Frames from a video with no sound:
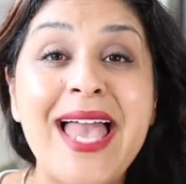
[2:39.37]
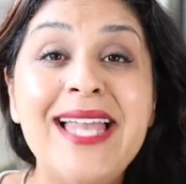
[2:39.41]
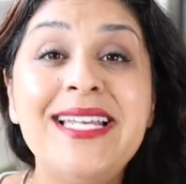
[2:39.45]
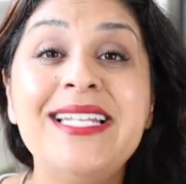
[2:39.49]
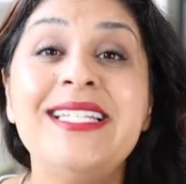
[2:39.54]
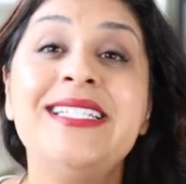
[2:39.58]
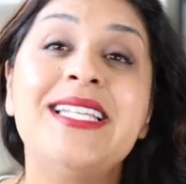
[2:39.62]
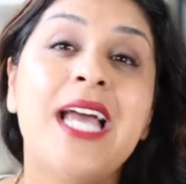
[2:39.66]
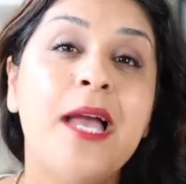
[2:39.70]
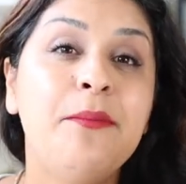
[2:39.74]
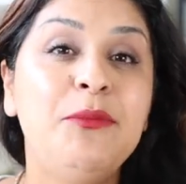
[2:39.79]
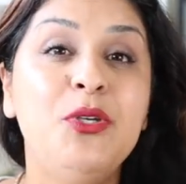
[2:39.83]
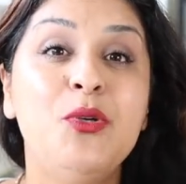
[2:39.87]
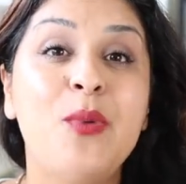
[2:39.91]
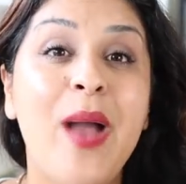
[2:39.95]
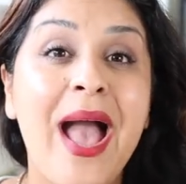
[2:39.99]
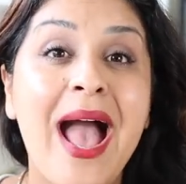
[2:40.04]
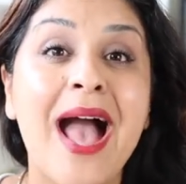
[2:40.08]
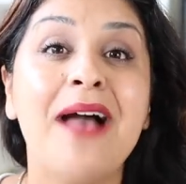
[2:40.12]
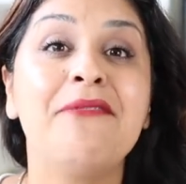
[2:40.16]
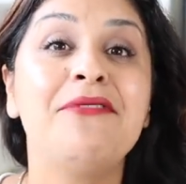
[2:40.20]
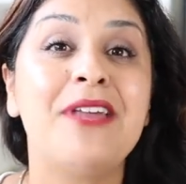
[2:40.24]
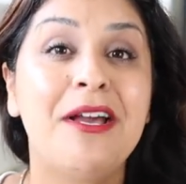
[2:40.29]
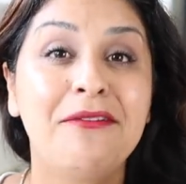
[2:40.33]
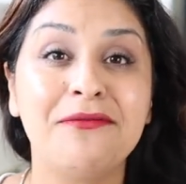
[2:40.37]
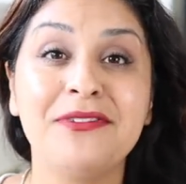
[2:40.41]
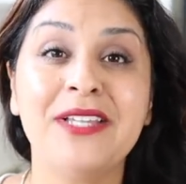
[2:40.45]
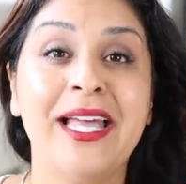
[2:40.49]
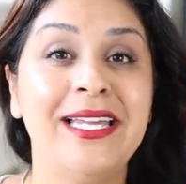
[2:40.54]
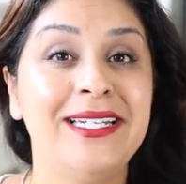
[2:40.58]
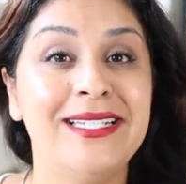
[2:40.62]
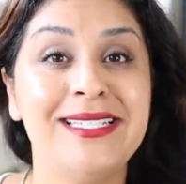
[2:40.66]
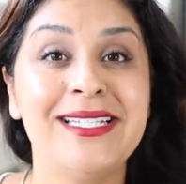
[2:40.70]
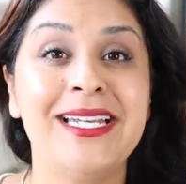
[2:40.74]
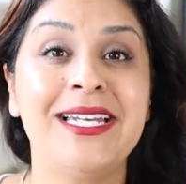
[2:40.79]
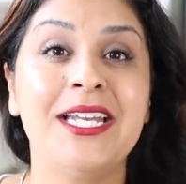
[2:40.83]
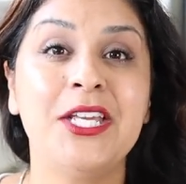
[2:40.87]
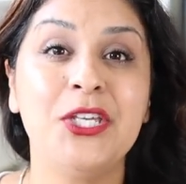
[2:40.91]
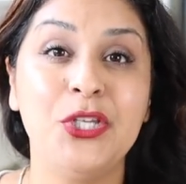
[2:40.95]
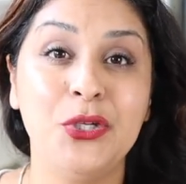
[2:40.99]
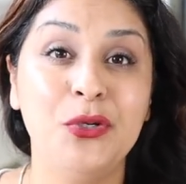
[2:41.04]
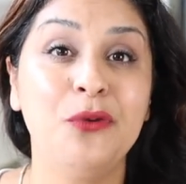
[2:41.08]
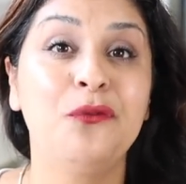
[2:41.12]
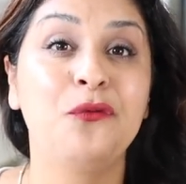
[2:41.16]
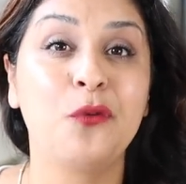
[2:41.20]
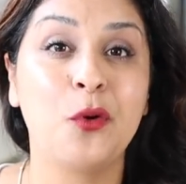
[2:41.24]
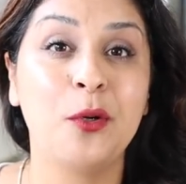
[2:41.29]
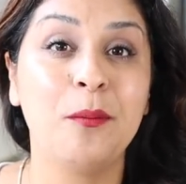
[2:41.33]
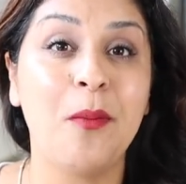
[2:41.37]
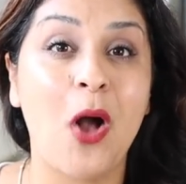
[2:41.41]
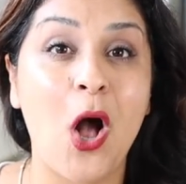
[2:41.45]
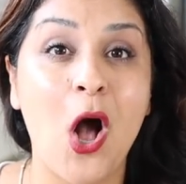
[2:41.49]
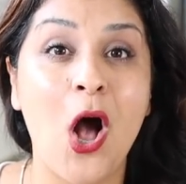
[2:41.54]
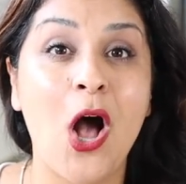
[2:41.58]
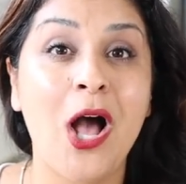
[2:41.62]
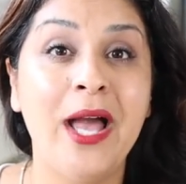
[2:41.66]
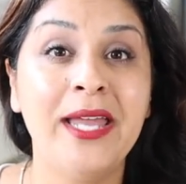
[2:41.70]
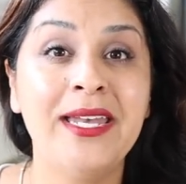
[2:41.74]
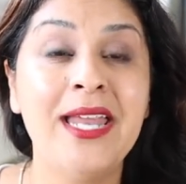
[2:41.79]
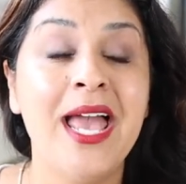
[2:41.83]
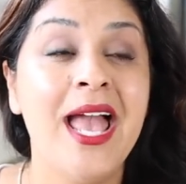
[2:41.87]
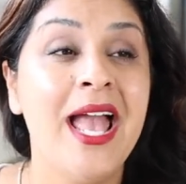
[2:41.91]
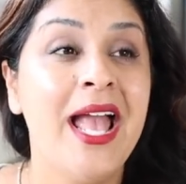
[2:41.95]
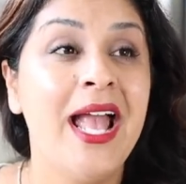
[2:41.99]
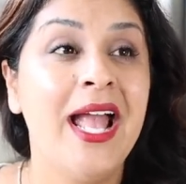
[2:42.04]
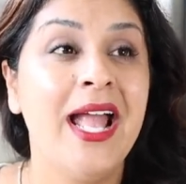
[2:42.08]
Anytime you have that flight attendant uniform on,